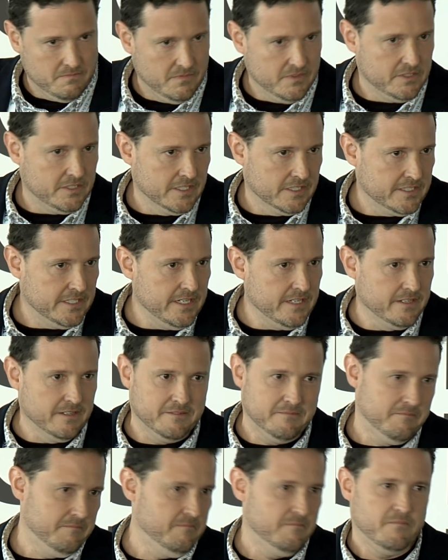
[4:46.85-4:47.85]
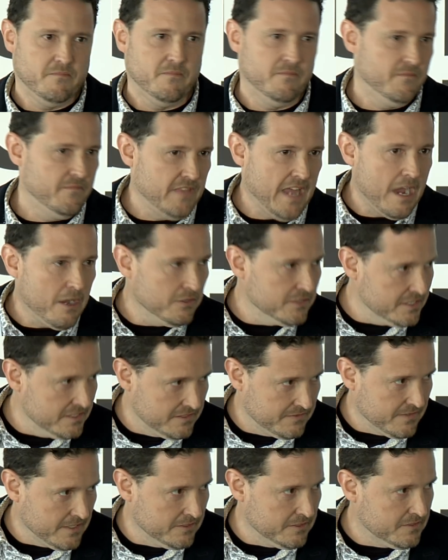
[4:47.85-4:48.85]
succeeded.
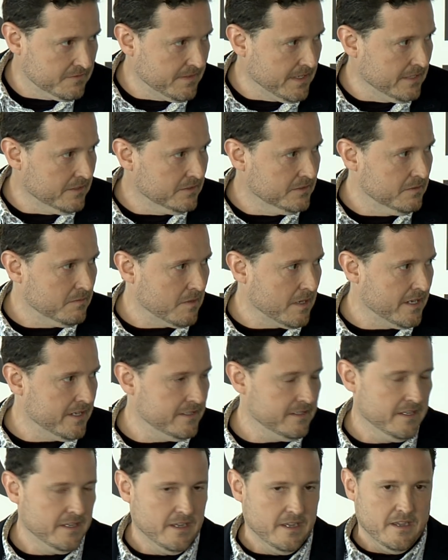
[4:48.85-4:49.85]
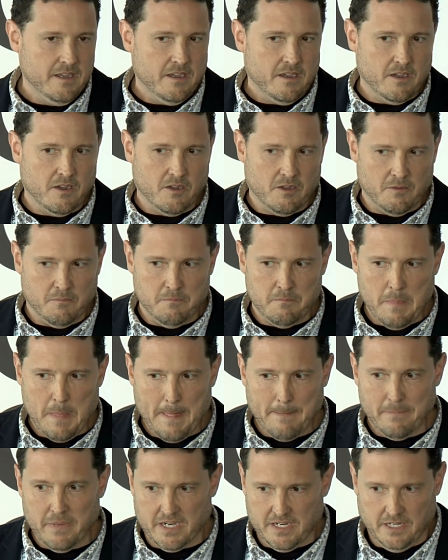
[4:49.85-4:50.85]
Thousands of others failed, right?
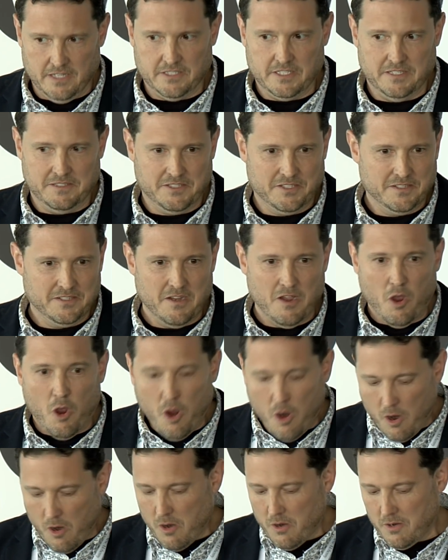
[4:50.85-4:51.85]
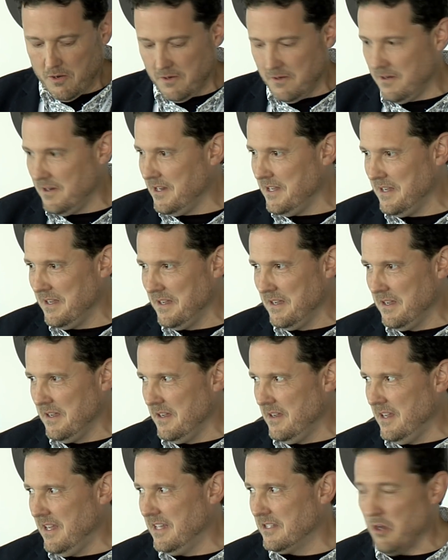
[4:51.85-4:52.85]
Because it's hard.
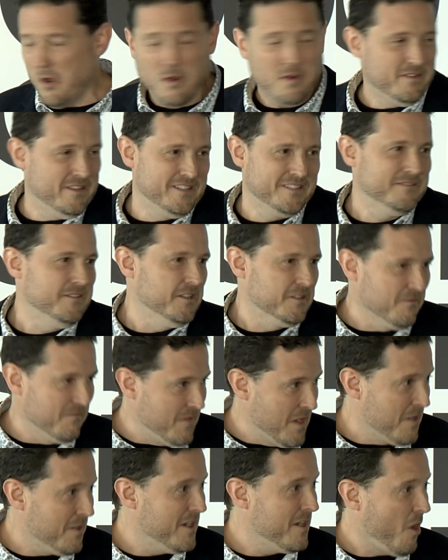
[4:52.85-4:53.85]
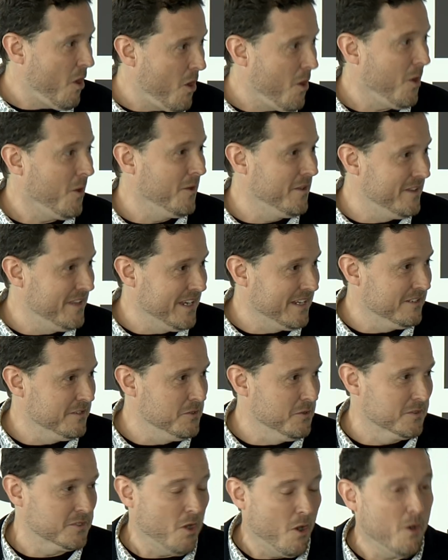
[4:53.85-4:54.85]
It's a very hard thing to
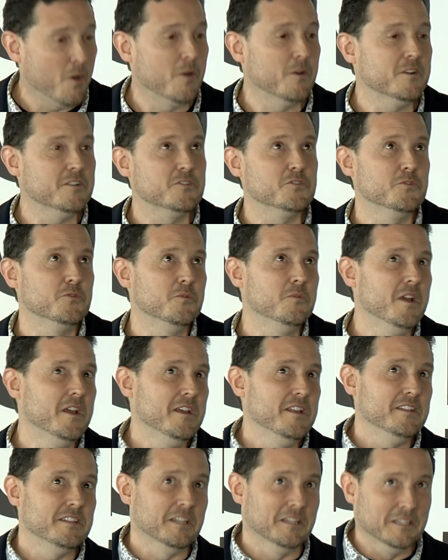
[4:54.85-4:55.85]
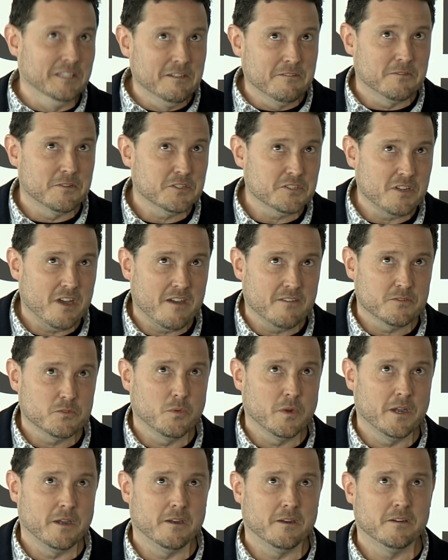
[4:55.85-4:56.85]
do. It's hard to deliver
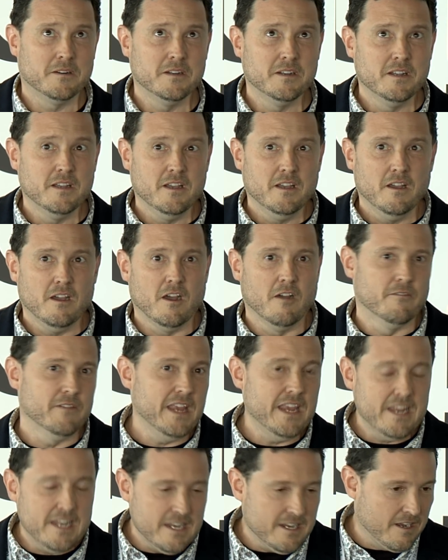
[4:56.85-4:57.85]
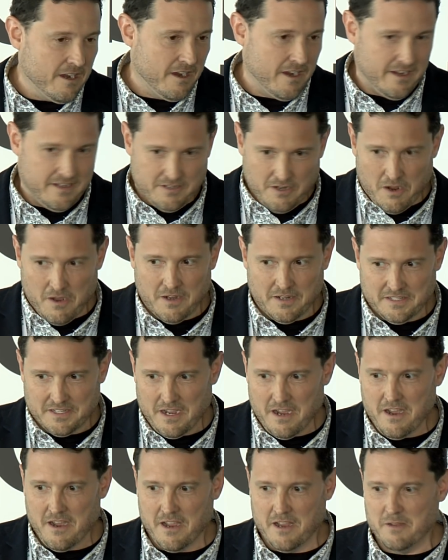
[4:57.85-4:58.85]
software of any kind on
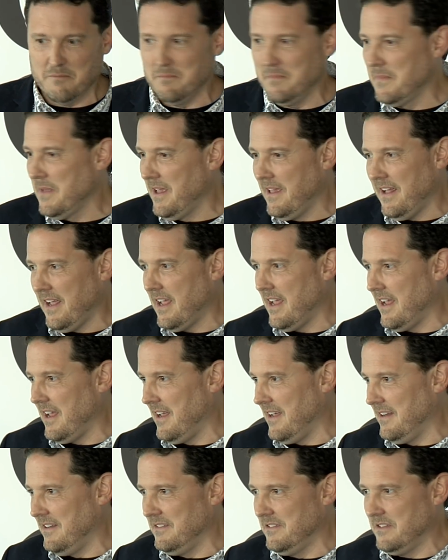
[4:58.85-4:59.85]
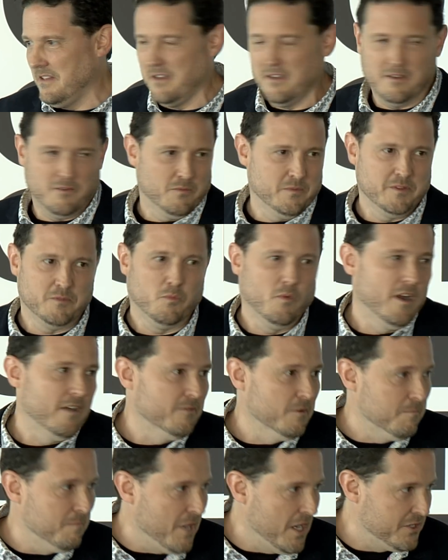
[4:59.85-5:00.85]
time and with
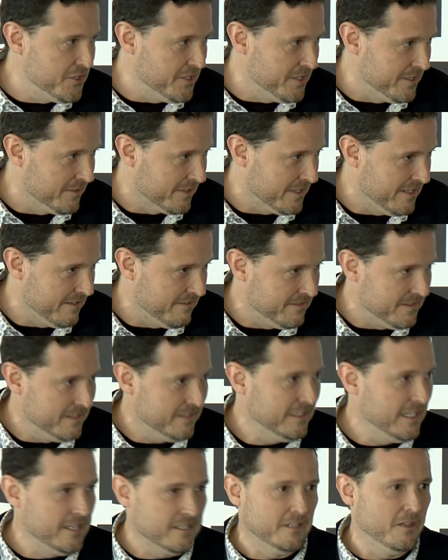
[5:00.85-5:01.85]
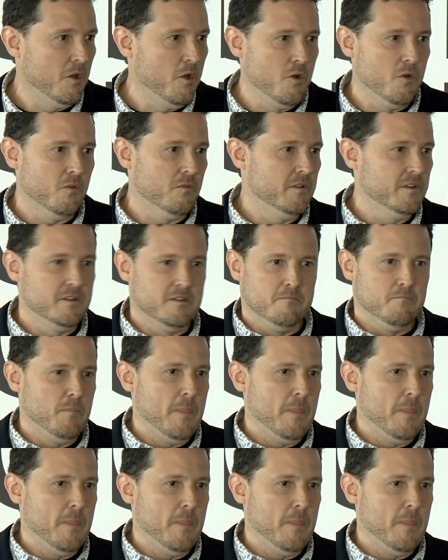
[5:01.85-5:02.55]
whatever budget you're given, let alone